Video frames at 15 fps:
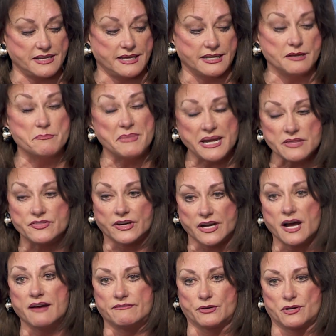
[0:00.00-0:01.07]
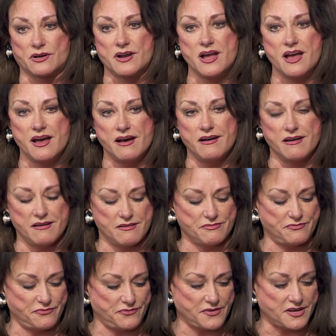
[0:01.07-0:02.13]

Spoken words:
and it made the cover of